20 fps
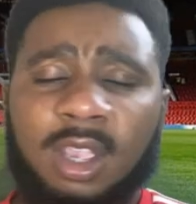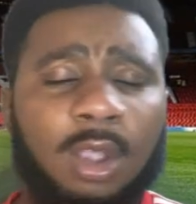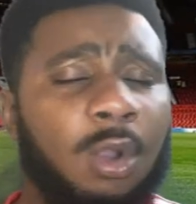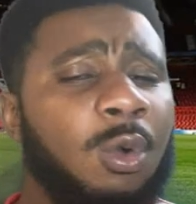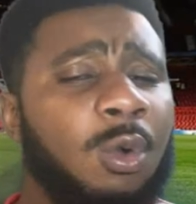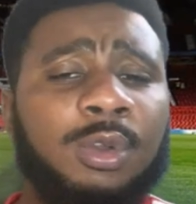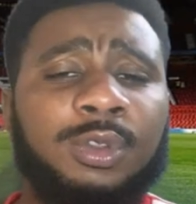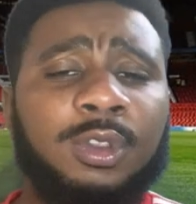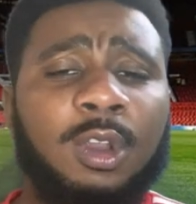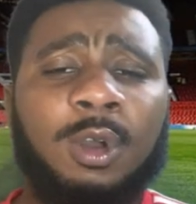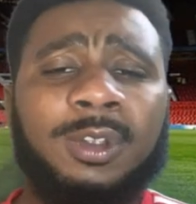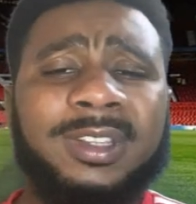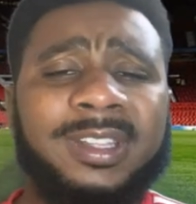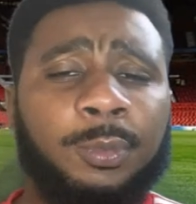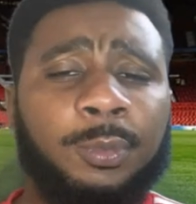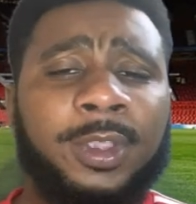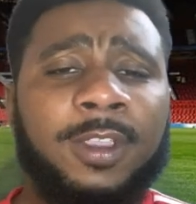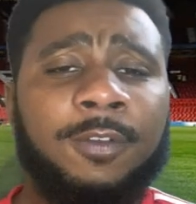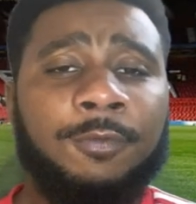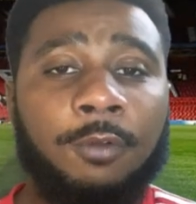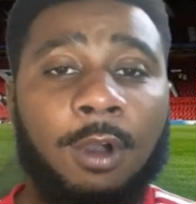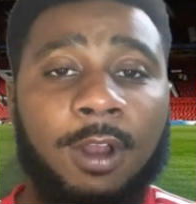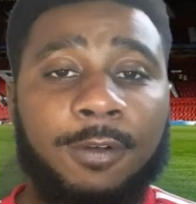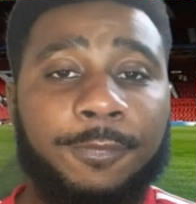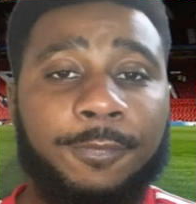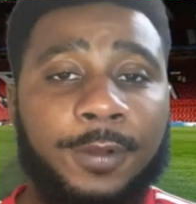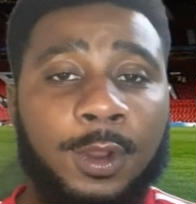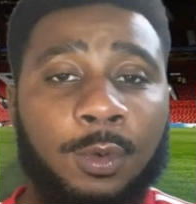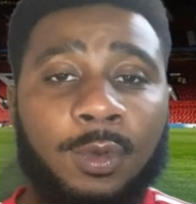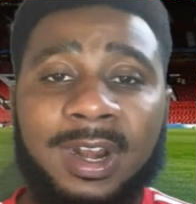Although we've won
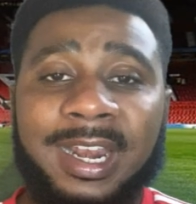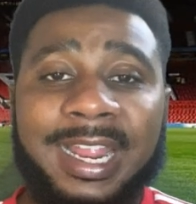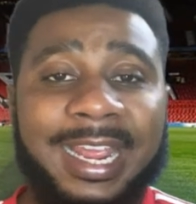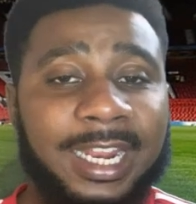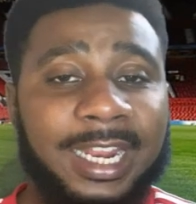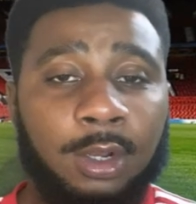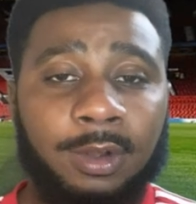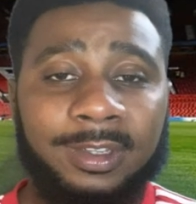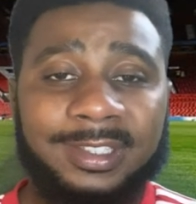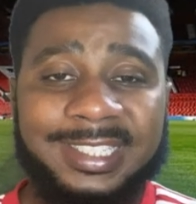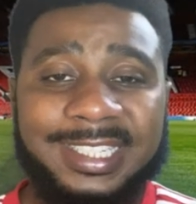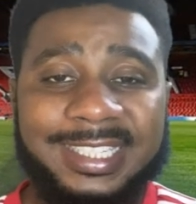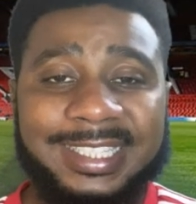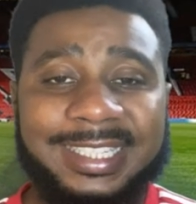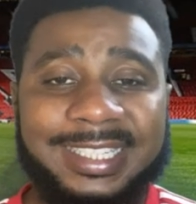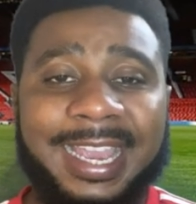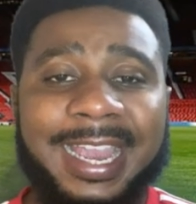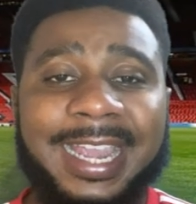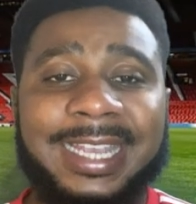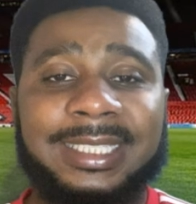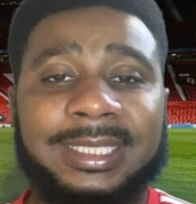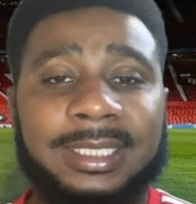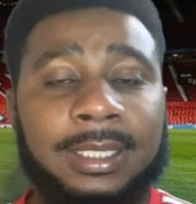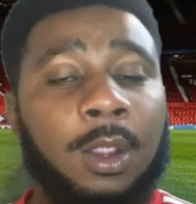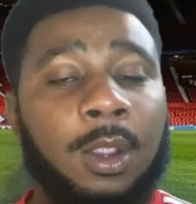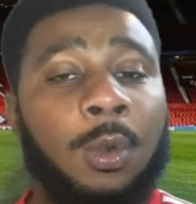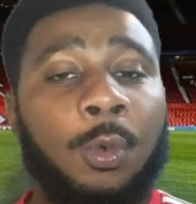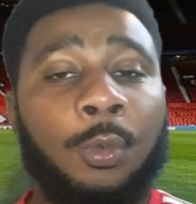3-1, let it not disguise